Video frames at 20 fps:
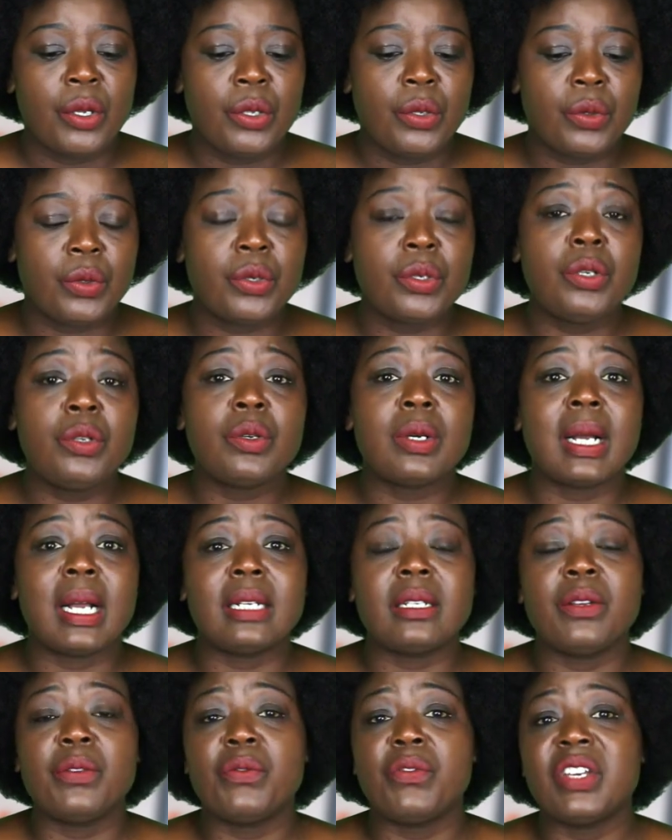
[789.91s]
You could look
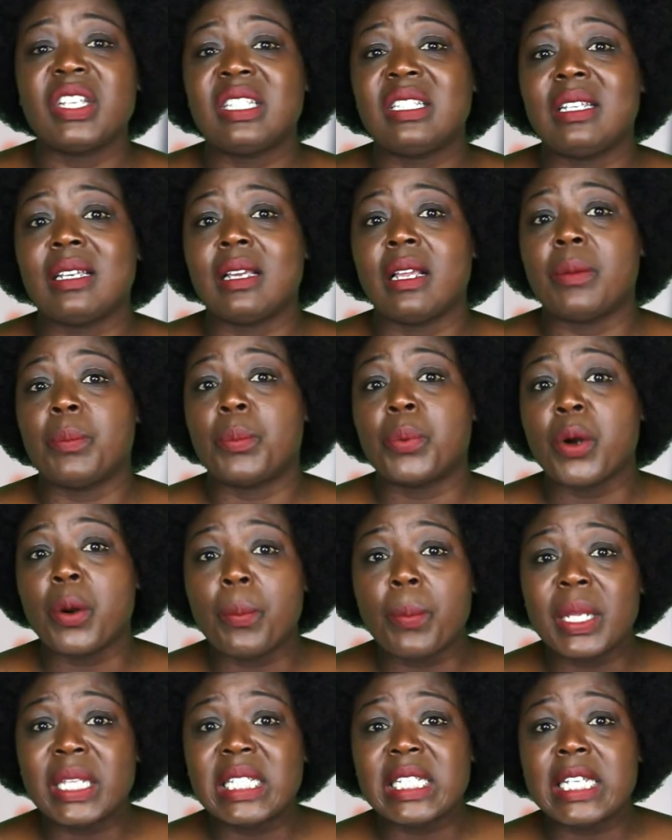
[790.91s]
at investing in
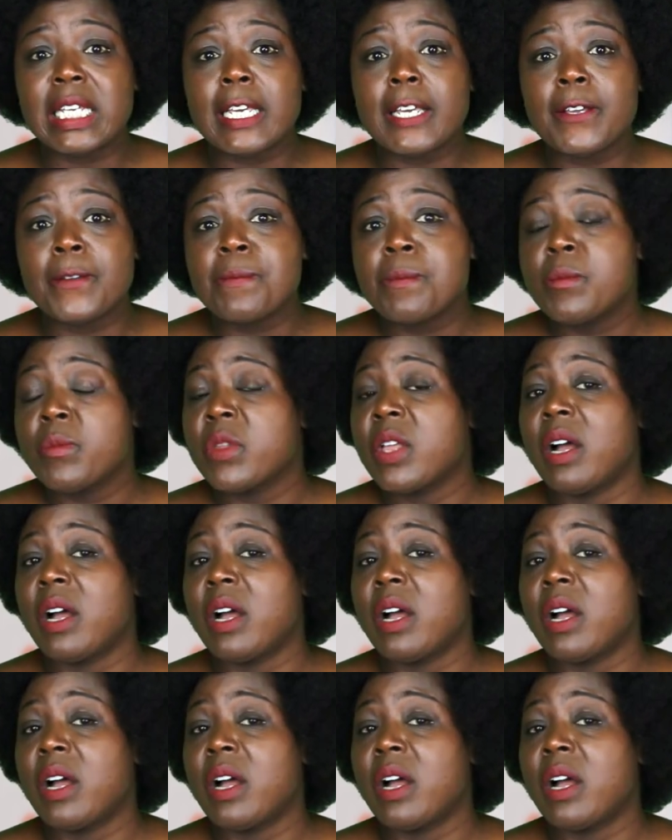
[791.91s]
property.